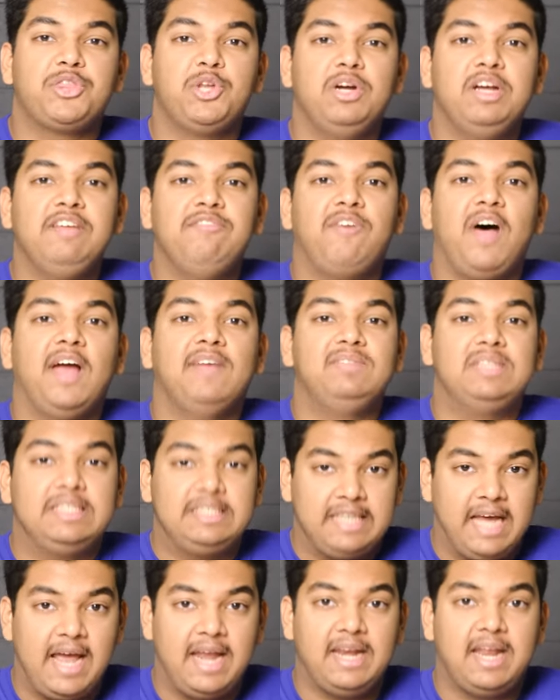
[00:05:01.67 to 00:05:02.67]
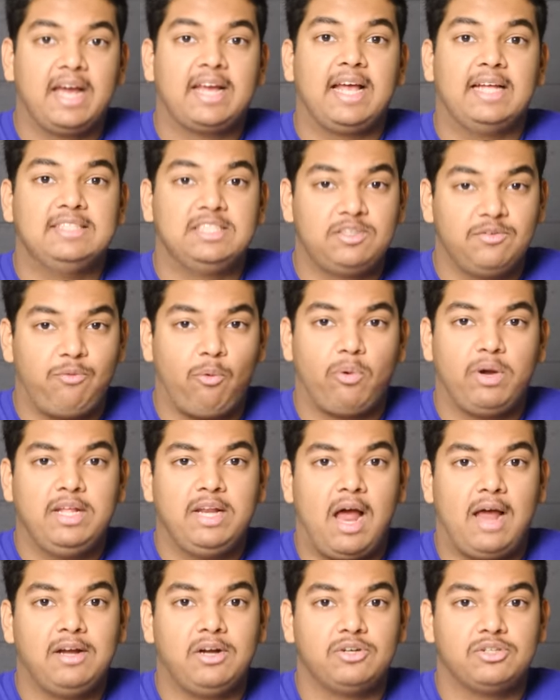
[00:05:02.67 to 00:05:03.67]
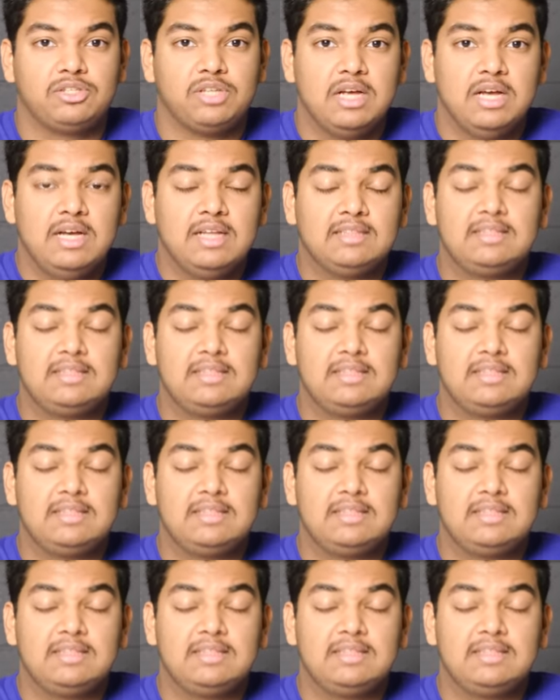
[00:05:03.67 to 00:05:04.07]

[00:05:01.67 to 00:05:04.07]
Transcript: 35-10 against the 49ers.